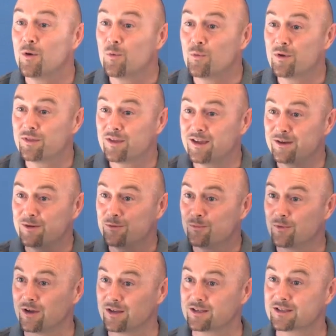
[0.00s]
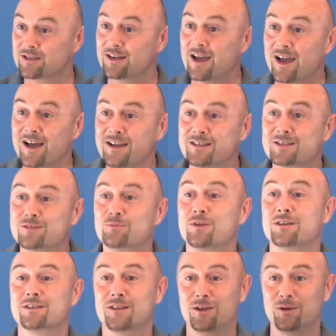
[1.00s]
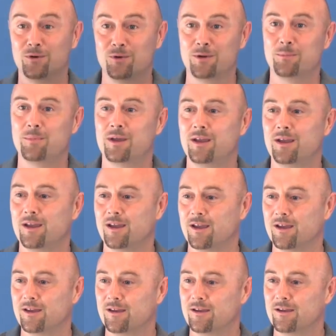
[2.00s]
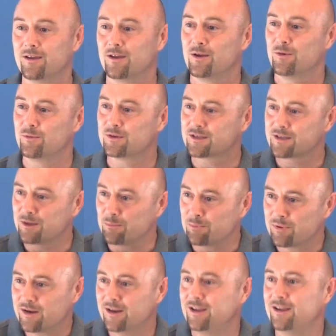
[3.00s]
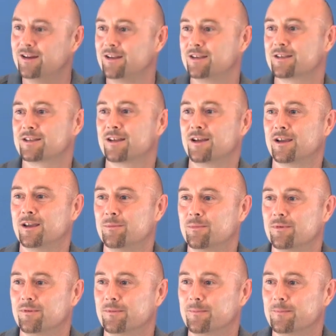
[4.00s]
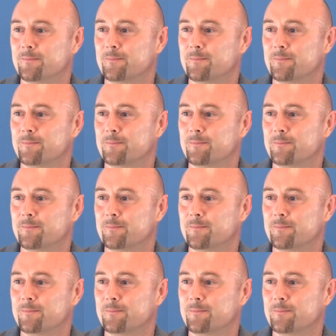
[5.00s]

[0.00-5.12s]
within which and as which they all appear, was completely stable.